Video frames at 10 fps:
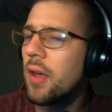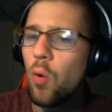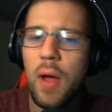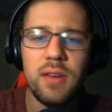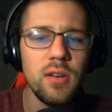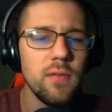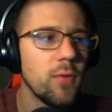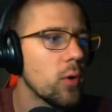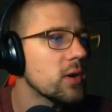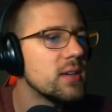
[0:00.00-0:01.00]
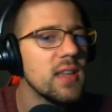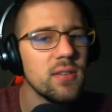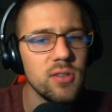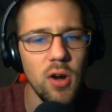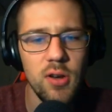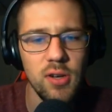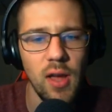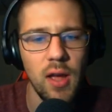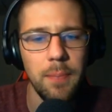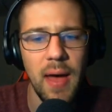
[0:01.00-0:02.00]
equation for
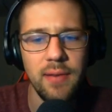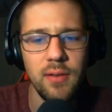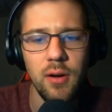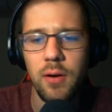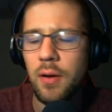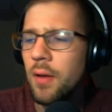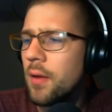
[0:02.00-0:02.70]
discharging a capacitor